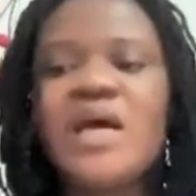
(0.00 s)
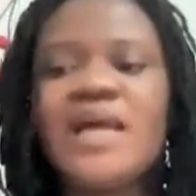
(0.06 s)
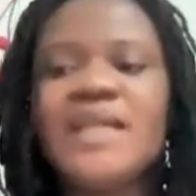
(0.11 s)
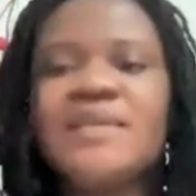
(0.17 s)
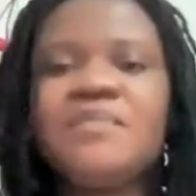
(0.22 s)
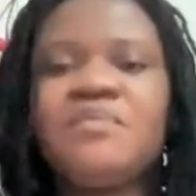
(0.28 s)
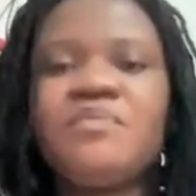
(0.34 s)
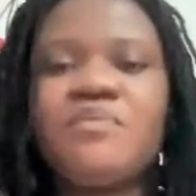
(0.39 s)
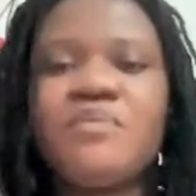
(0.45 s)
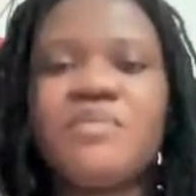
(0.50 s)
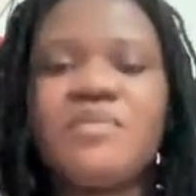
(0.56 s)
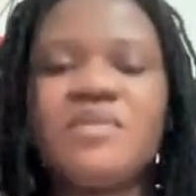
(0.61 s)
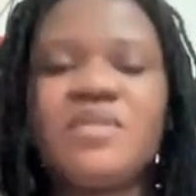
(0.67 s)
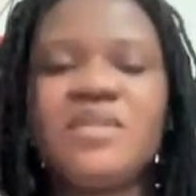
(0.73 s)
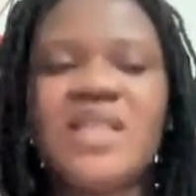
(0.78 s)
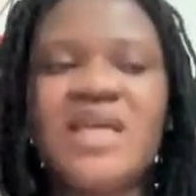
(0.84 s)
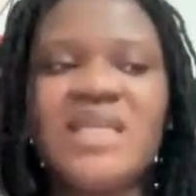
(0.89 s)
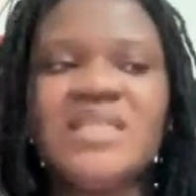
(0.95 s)
And
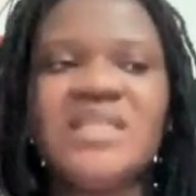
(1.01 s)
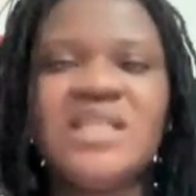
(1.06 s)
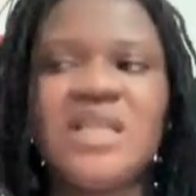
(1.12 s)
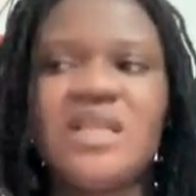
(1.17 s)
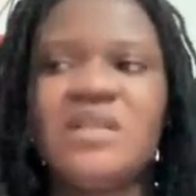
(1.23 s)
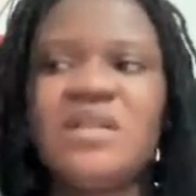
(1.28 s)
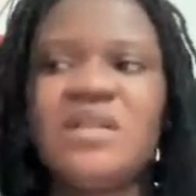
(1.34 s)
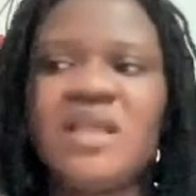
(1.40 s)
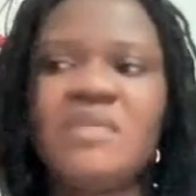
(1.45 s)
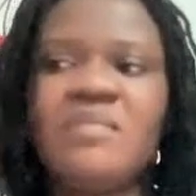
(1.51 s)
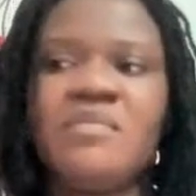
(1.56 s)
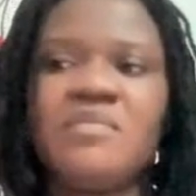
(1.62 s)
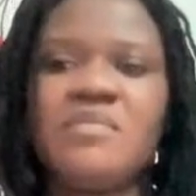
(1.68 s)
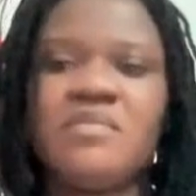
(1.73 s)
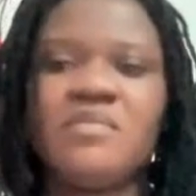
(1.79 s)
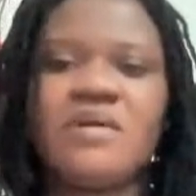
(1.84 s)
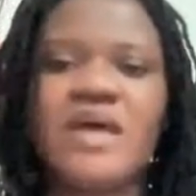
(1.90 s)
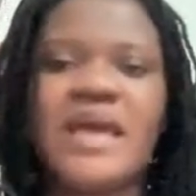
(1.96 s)
then they
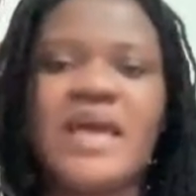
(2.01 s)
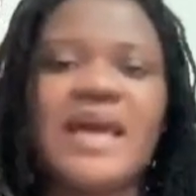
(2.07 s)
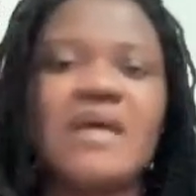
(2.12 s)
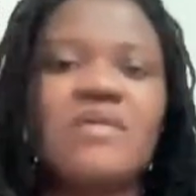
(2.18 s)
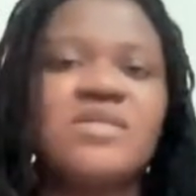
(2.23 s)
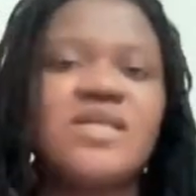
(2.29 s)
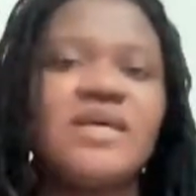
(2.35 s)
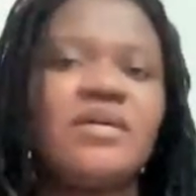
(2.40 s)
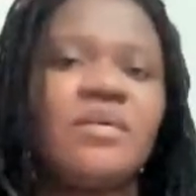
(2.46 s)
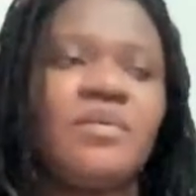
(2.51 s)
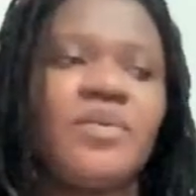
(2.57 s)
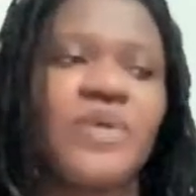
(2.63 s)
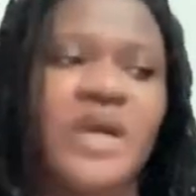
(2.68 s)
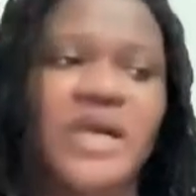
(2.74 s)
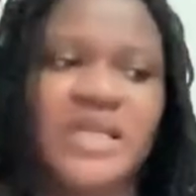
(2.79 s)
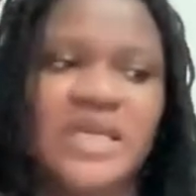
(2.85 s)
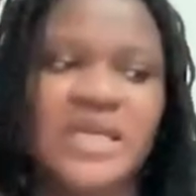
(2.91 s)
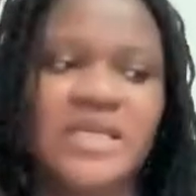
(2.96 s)
encounter your
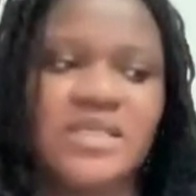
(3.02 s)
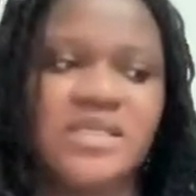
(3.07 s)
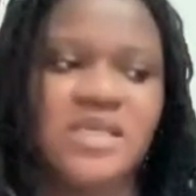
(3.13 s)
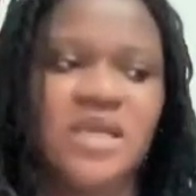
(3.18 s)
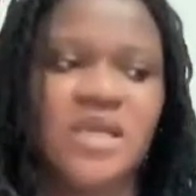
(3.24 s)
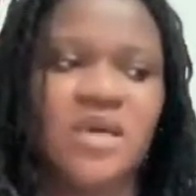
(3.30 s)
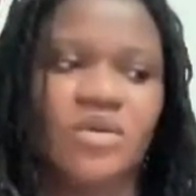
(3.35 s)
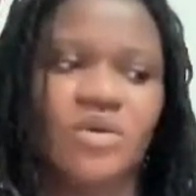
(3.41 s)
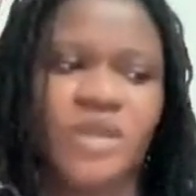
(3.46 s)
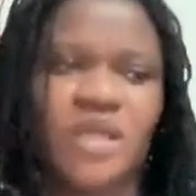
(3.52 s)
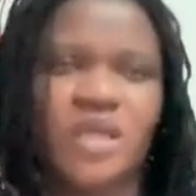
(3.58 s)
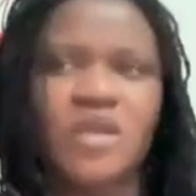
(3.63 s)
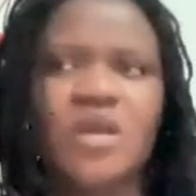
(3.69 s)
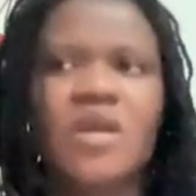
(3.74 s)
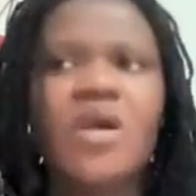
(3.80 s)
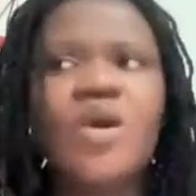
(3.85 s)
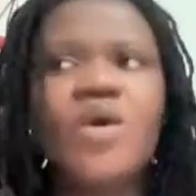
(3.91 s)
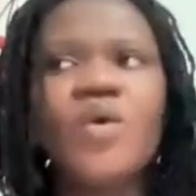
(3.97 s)
brand and say,
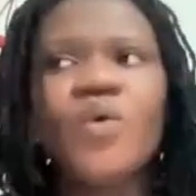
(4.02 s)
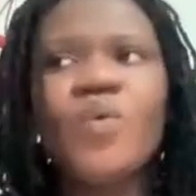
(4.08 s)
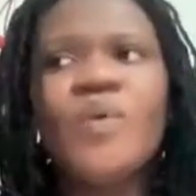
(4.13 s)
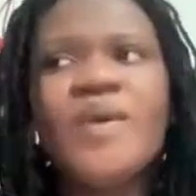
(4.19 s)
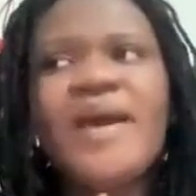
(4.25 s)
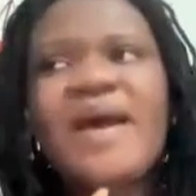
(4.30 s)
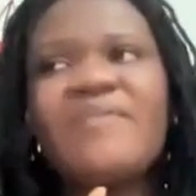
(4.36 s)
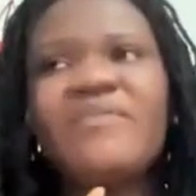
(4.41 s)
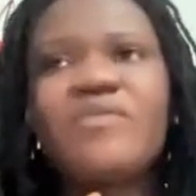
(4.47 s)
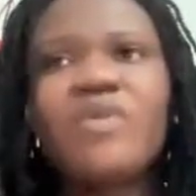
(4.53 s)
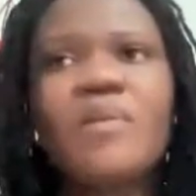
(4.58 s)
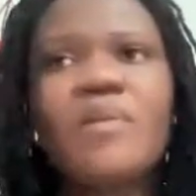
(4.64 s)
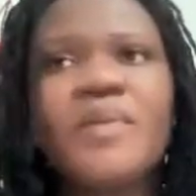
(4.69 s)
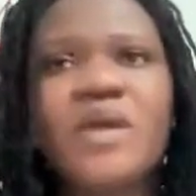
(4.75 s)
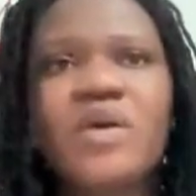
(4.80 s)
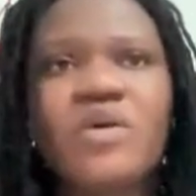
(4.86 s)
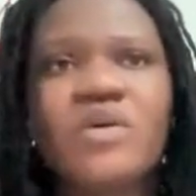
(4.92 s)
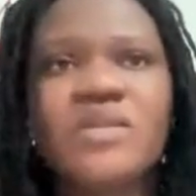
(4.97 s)
okay, we have
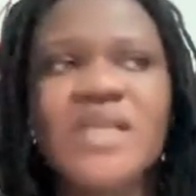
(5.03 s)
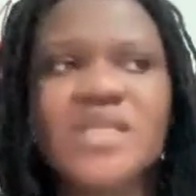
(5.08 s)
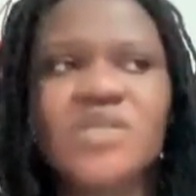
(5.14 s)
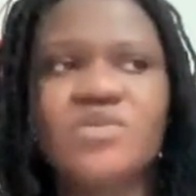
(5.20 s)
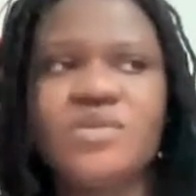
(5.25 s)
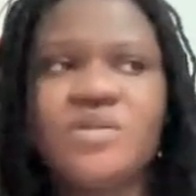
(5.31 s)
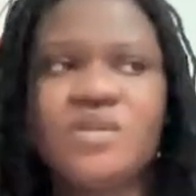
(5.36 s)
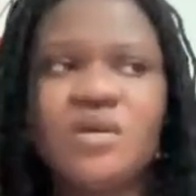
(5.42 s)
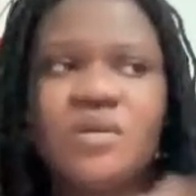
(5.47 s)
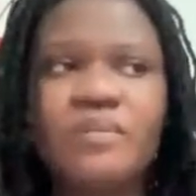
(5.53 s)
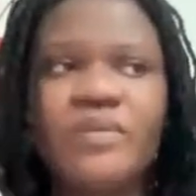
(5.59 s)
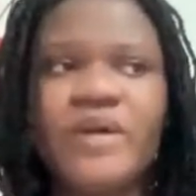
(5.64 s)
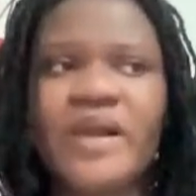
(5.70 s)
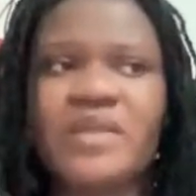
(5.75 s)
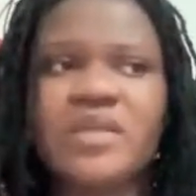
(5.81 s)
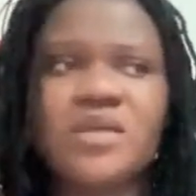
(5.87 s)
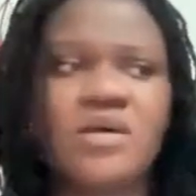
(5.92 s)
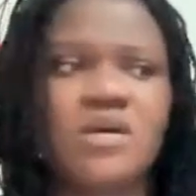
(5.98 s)
come in contact with your
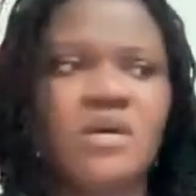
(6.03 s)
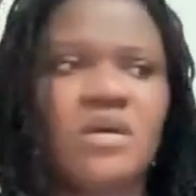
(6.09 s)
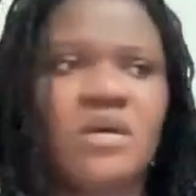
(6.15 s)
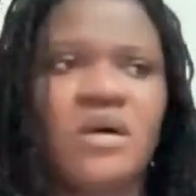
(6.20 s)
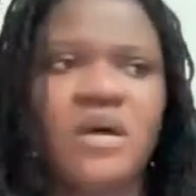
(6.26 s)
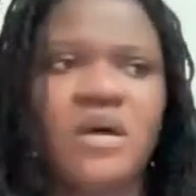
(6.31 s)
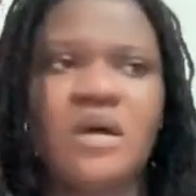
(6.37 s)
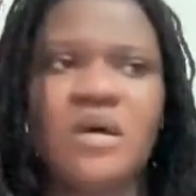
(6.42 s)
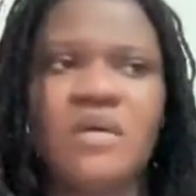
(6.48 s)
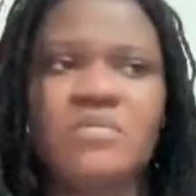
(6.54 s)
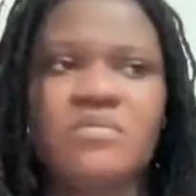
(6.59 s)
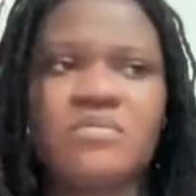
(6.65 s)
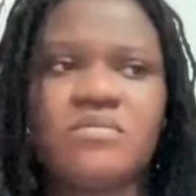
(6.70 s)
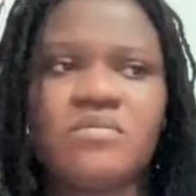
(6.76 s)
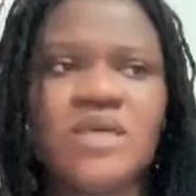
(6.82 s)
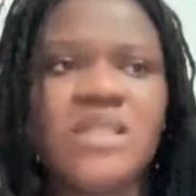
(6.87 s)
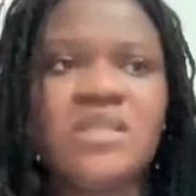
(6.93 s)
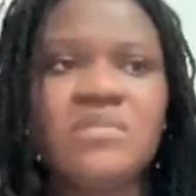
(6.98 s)
brand
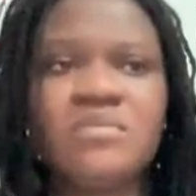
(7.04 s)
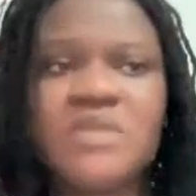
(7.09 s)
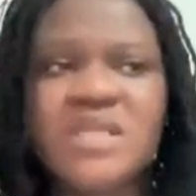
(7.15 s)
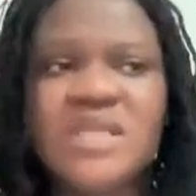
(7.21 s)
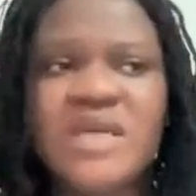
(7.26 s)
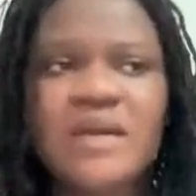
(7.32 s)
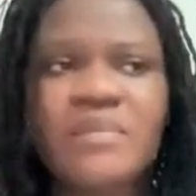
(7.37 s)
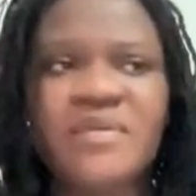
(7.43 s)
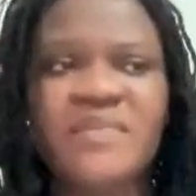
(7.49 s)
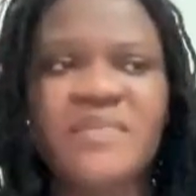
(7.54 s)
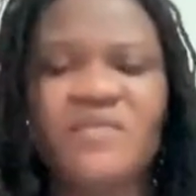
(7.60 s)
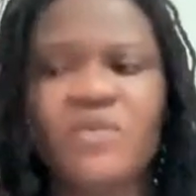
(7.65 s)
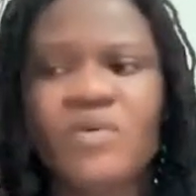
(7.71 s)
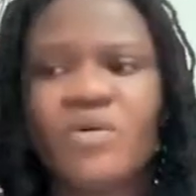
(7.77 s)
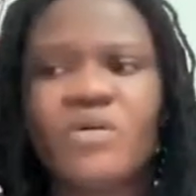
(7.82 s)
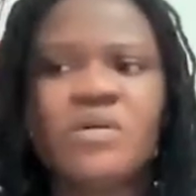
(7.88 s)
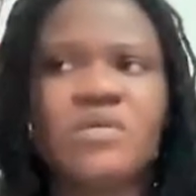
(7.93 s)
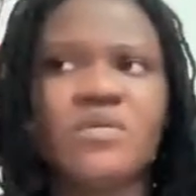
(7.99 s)
in the media
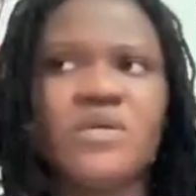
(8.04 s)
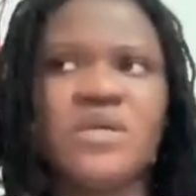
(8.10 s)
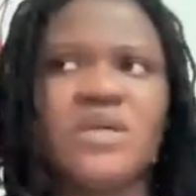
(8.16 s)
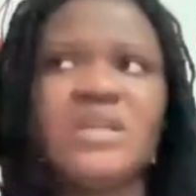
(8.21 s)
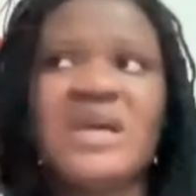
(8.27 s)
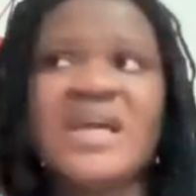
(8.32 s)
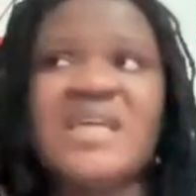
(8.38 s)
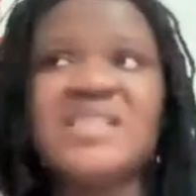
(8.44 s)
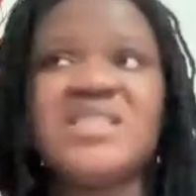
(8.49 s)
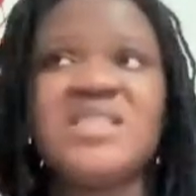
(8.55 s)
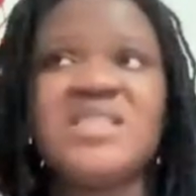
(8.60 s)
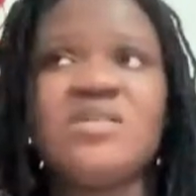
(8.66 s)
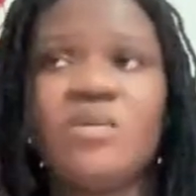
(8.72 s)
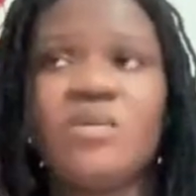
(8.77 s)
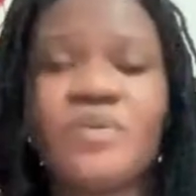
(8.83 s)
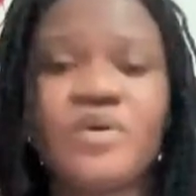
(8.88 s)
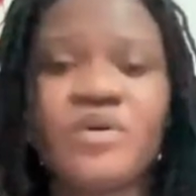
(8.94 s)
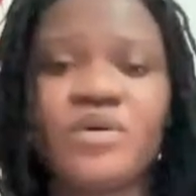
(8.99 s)
before. Now I see
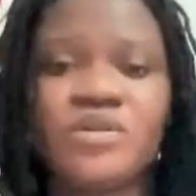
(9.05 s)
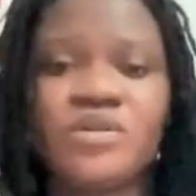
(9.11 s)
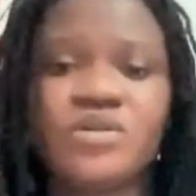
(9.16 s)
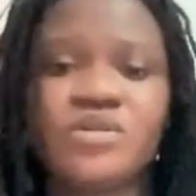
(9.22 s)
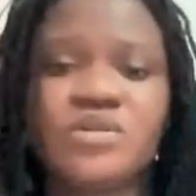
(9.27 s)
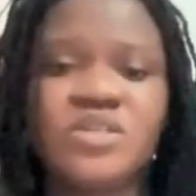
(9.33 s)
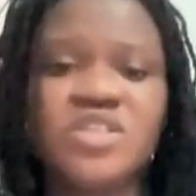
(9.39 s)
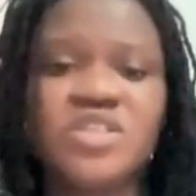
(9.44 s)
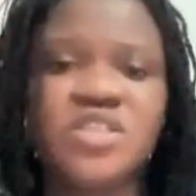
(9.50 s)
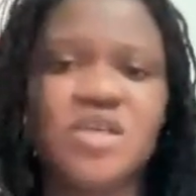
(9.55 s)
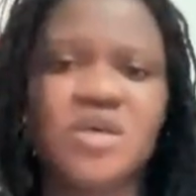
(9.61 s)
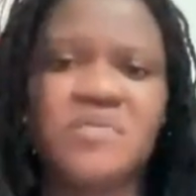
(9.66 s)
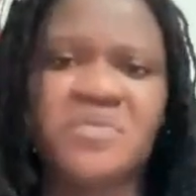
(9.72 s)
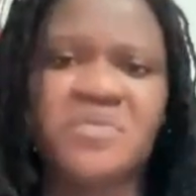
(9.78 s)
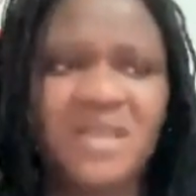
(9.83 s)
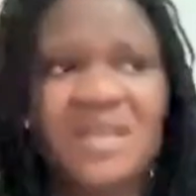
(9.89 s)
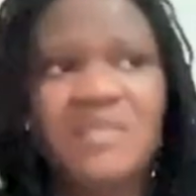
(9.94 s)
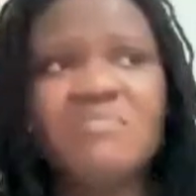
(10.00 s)
your product on the
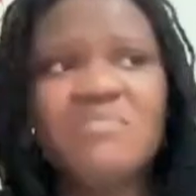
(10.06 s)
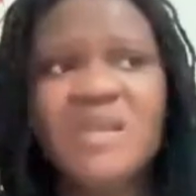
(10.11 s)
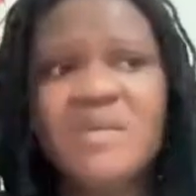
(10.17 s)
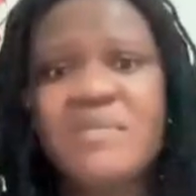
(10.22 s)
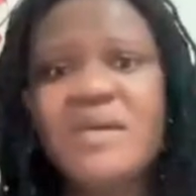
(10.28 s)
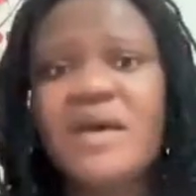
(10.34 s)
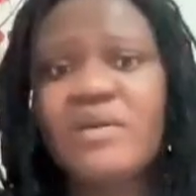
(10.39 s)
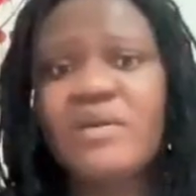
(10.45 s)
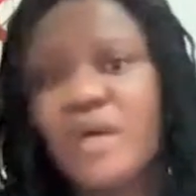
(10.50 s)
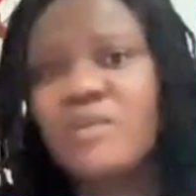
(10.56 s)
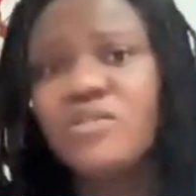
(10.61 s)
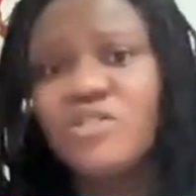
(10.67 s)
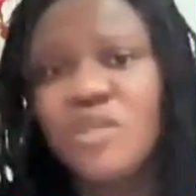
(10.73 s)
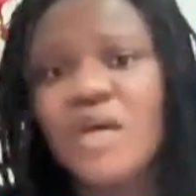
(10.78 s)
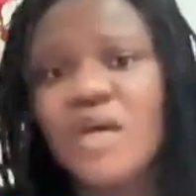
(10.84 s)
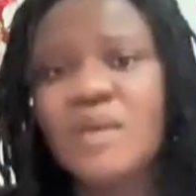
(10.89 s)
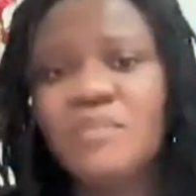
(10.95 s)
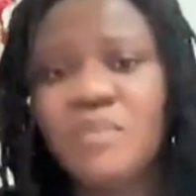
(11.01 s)
shelf. Okay, maybe
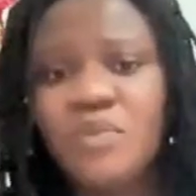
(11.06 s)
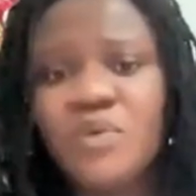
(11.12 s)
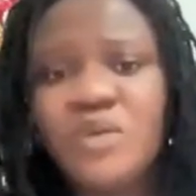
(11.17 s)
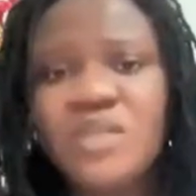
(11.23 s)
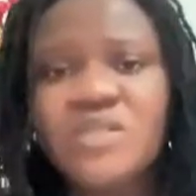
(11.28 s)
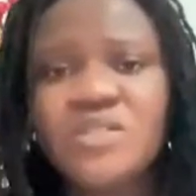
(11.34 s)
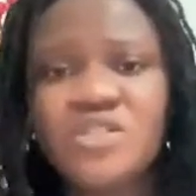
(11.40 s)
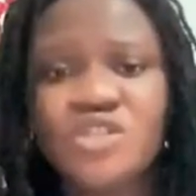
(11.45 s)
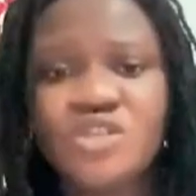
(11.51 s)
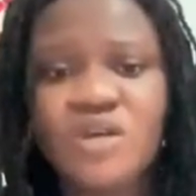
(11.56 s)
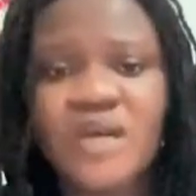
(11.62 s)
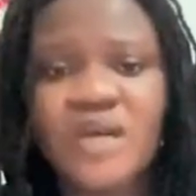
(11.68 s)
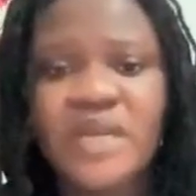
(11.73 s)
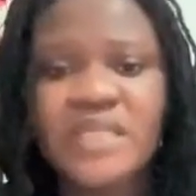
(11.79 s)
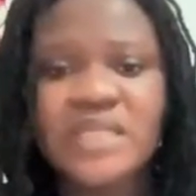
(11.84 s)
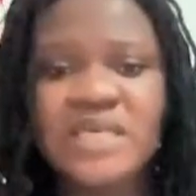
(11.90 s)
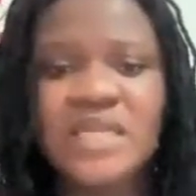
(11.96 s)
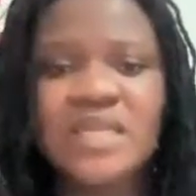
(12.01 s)
I'll be willing to
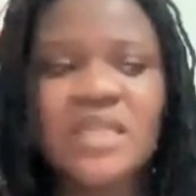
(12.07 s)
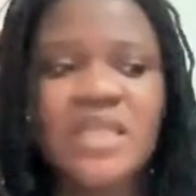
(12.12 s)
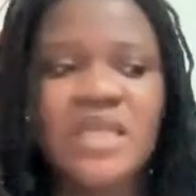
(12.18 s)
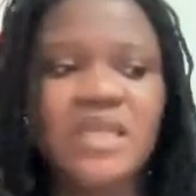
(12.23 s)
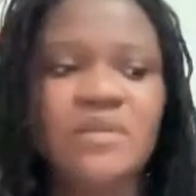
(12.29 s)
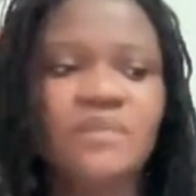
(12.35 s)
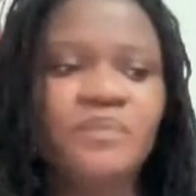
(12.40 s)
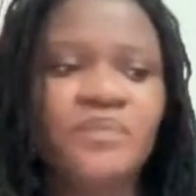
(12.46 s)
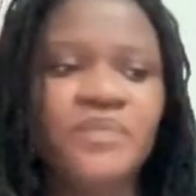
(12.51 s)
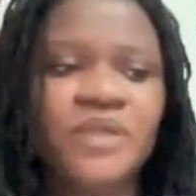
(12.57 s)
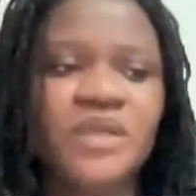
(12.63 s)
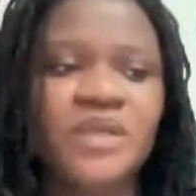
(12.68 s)
try it. And then